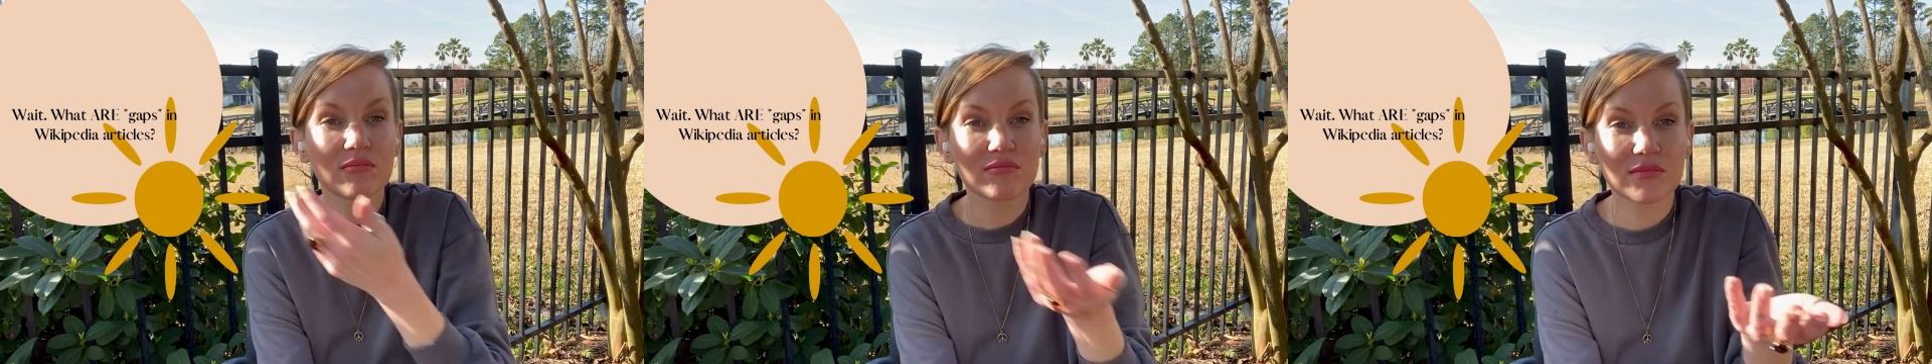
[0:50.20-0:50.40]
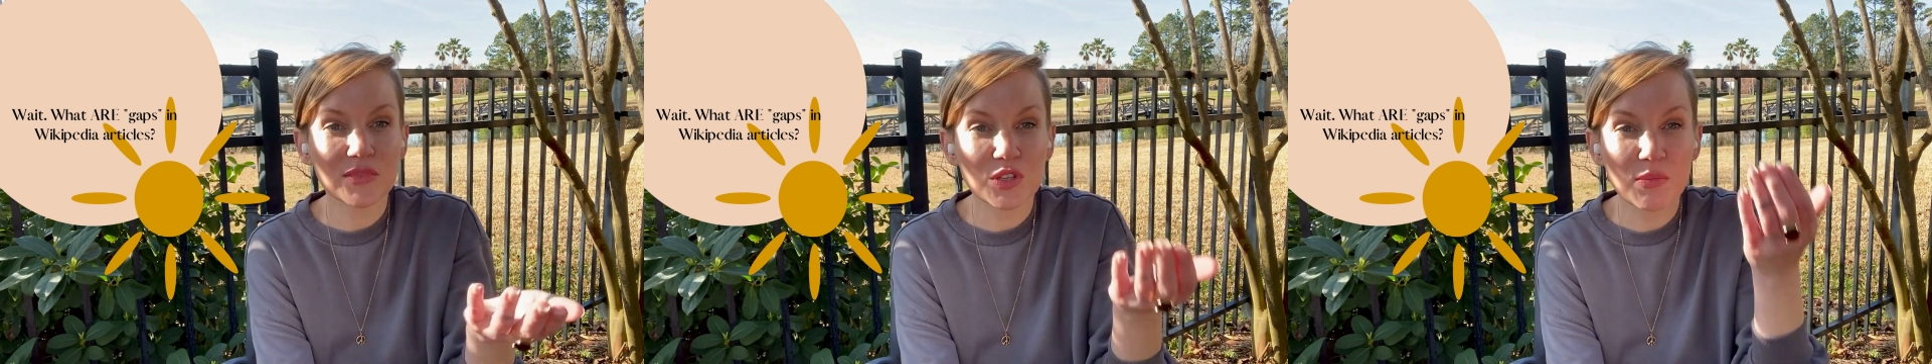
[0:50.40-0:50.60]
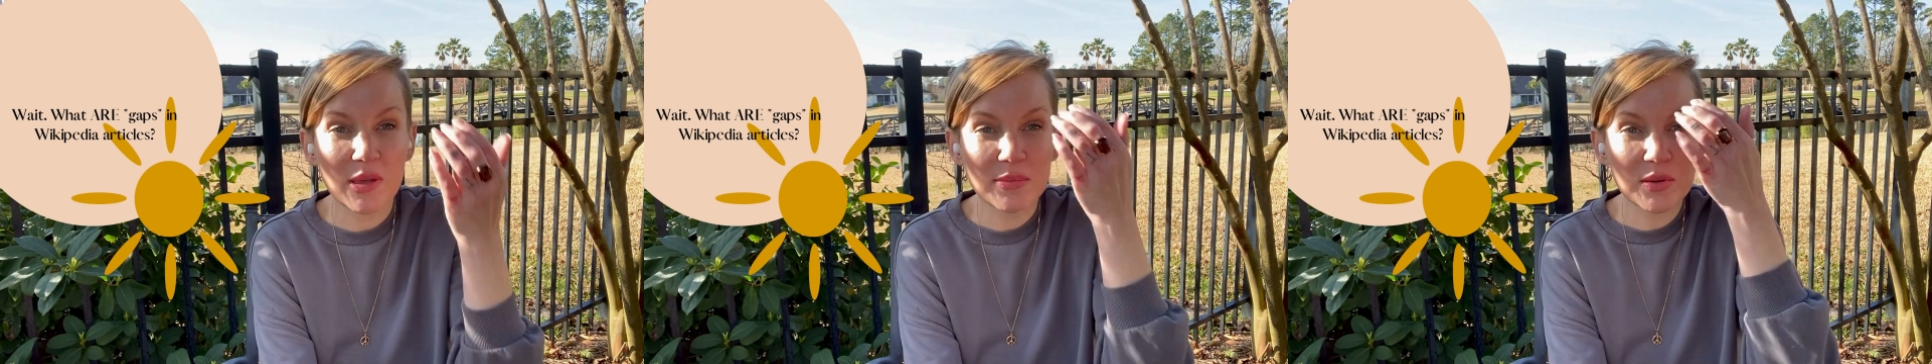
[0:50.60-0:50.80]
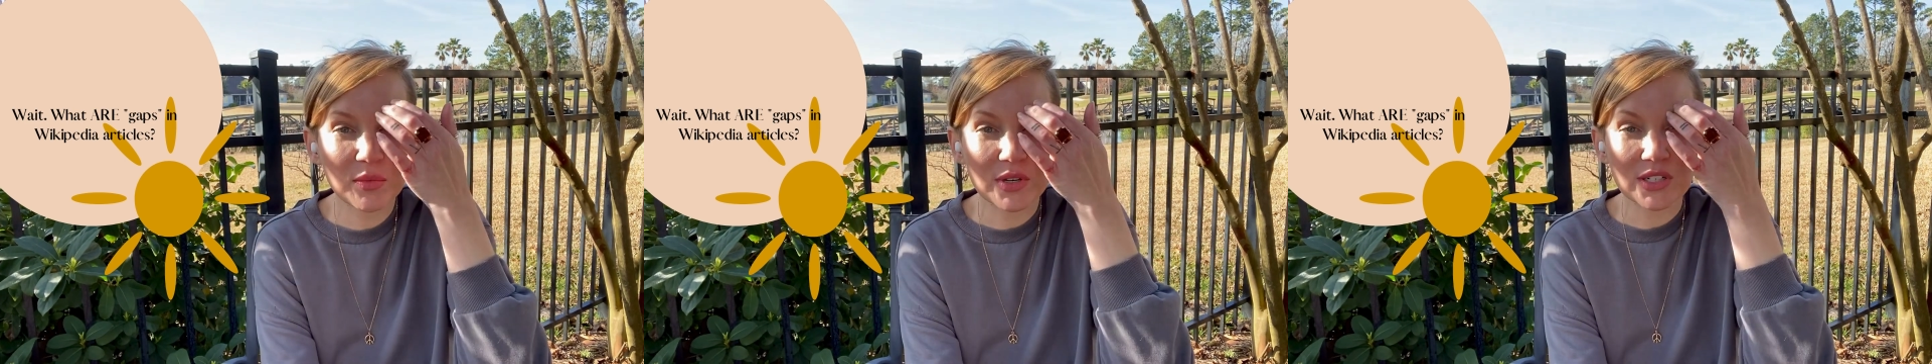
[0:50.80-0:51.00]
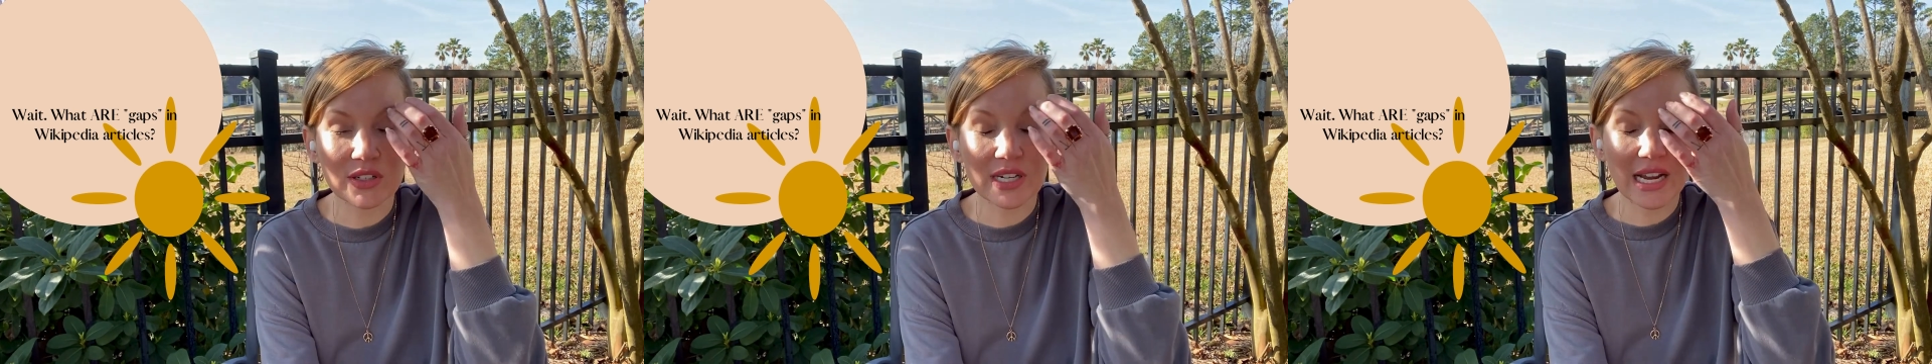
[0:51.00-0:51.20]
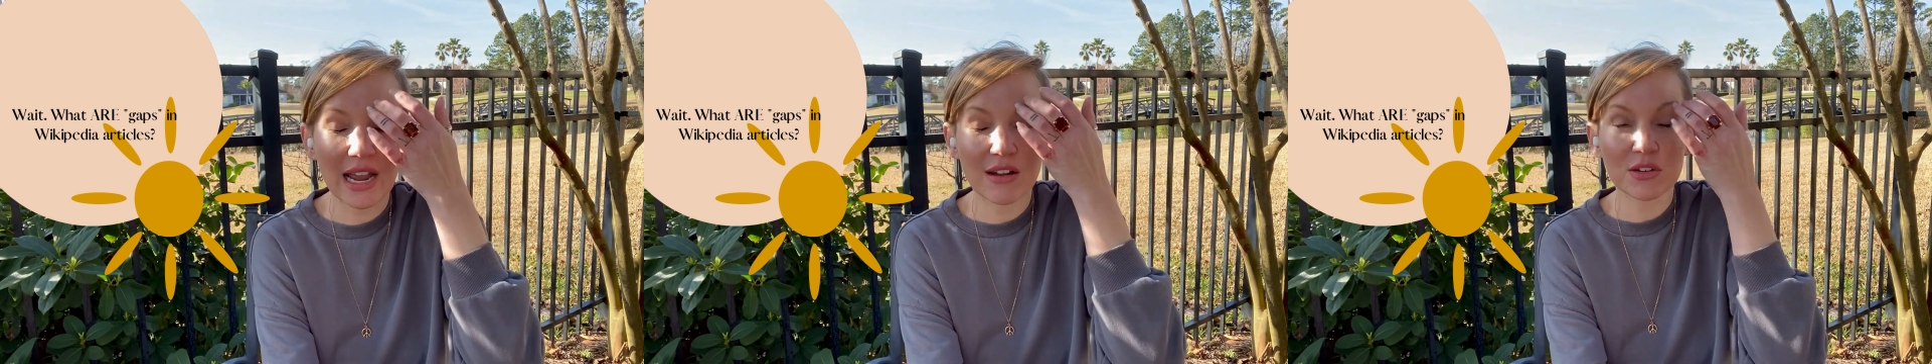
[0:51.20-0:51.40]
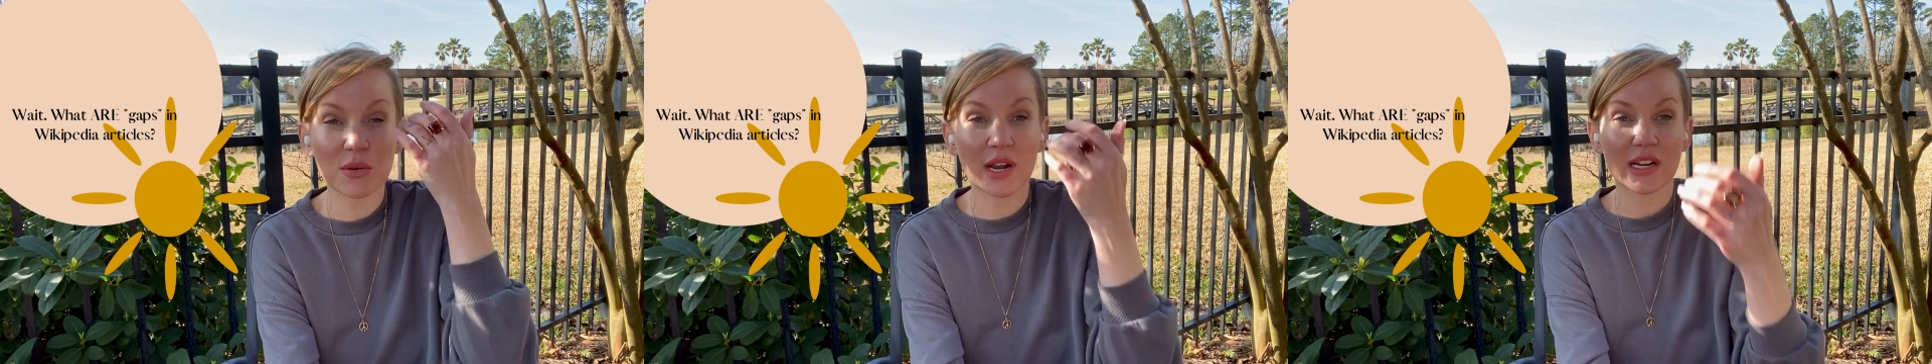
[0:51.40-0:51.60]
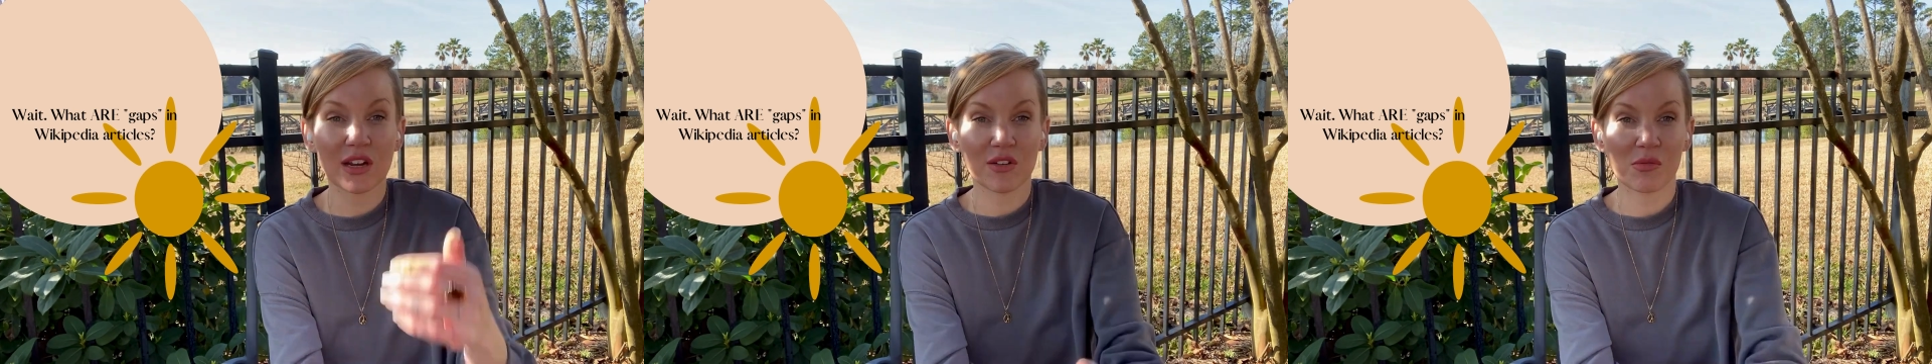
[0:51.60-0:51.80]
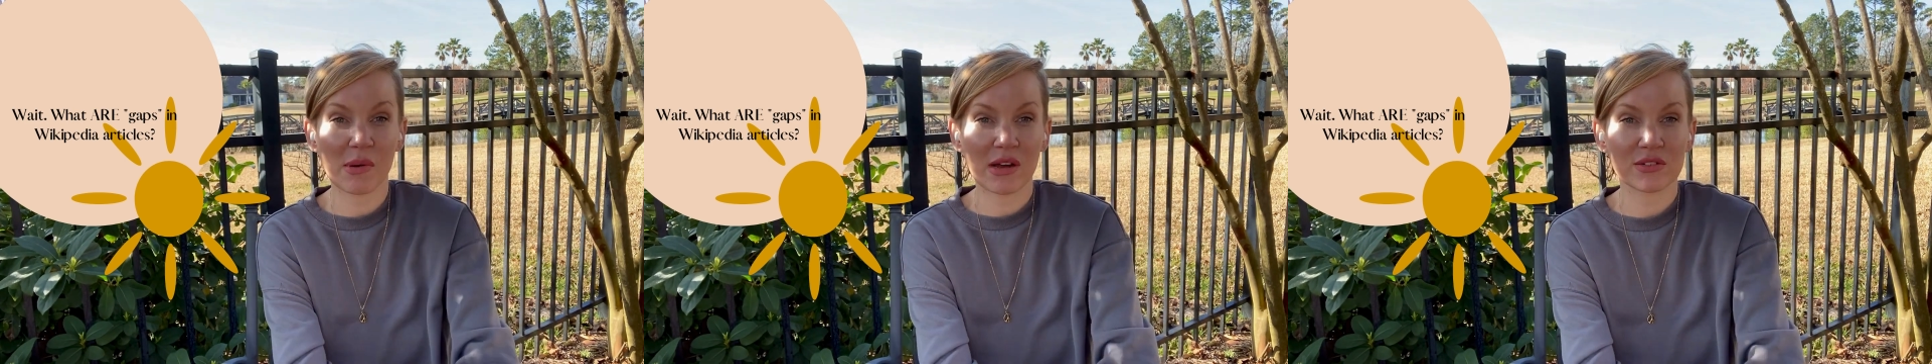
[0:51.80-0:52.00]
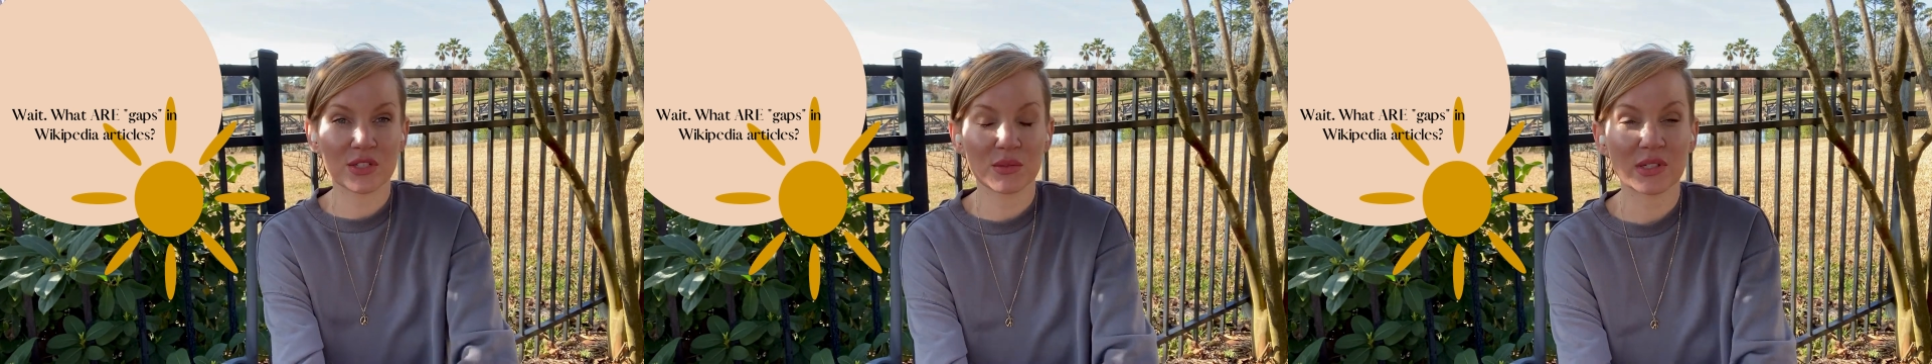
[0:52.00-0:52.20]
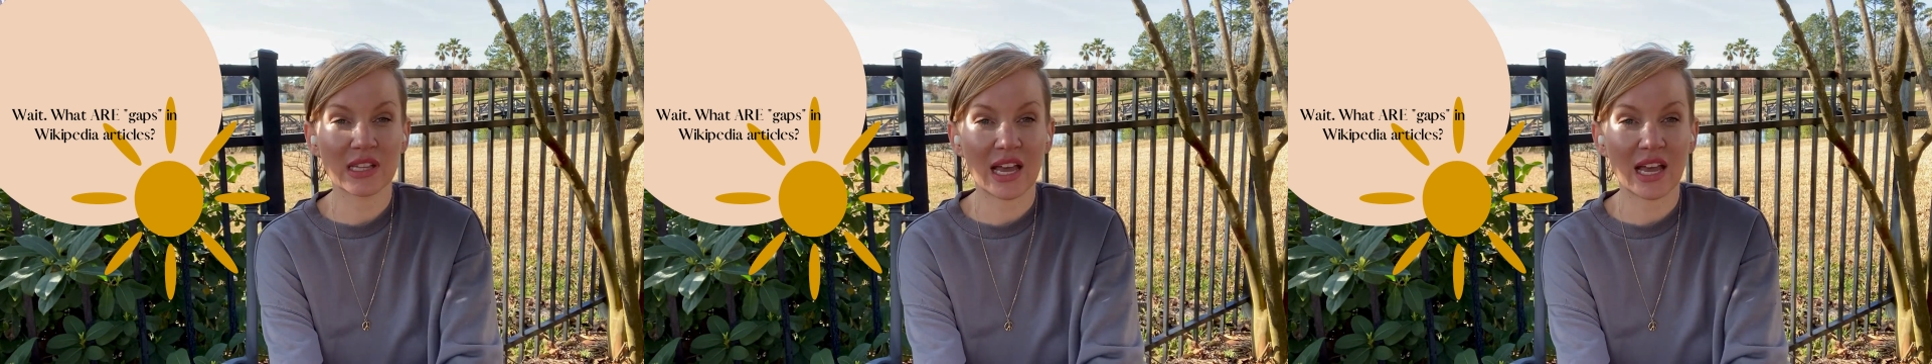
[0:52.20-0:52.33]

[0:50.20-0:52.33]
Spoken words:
you may be wondering, how do I go about doing